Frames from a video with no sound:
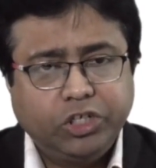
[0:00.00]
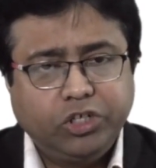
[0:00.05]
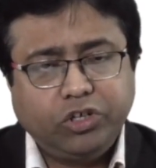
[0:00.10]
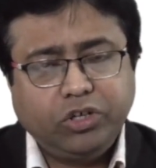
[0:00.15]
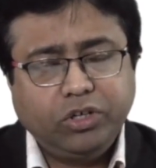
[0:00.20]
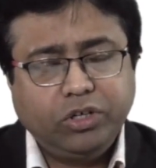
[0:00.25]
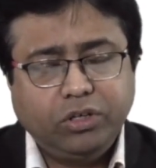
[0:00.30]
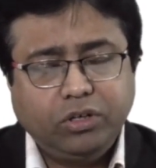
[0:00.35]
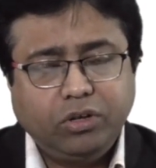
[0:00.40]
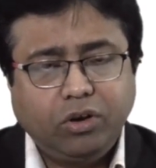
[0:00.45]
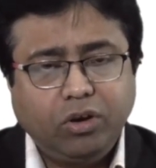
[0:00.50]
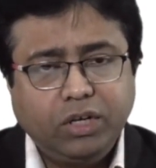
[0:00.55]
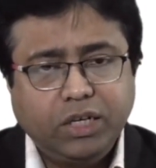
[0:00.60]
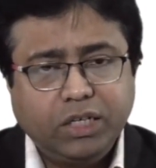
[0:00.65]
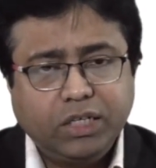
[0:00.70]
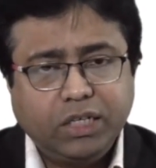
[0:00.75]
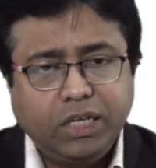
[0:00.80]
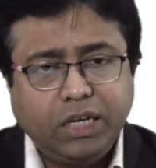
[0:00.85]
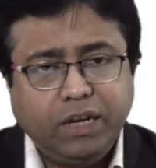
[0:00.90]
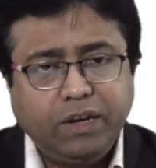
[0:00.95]
Don't
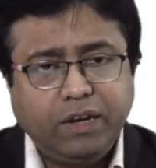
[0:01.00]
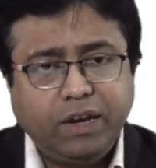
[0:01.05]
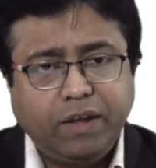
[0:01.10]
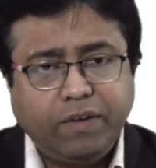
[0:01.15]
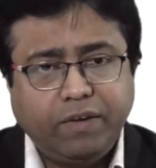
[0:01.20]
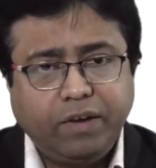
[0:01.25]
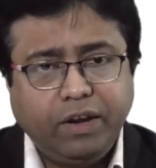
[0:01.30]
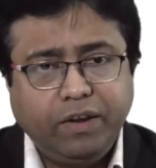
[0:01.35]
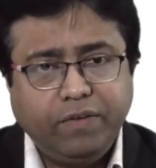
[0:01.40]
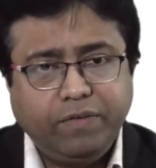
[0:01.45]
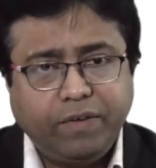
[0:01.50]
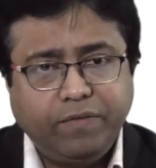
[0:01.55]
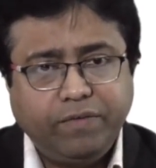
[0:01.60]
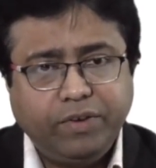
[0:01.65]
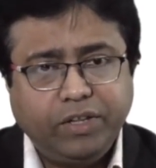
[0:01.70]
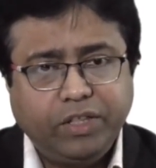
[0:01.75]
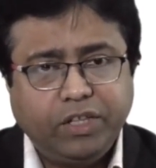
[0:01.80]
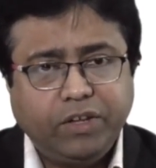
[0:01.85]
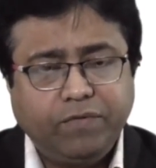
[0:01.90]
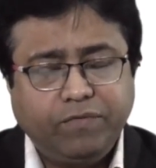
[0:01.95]
just leave
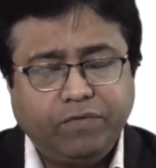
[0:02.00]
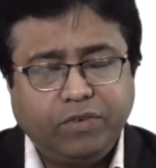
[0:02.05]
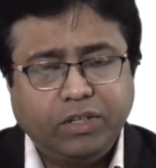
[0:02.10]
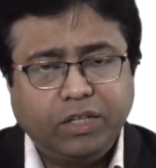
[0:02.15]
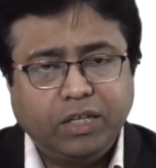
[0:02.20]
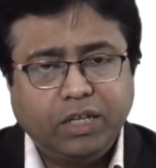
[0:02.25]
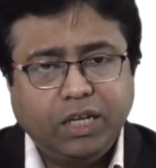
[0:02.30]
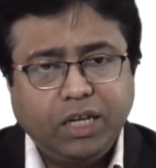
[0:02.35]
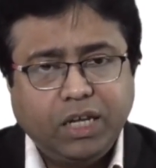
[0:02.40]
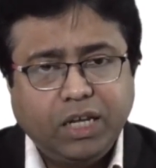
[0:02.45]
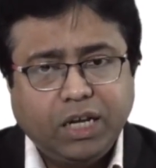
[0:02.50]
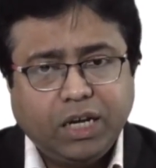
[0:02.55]
everything for the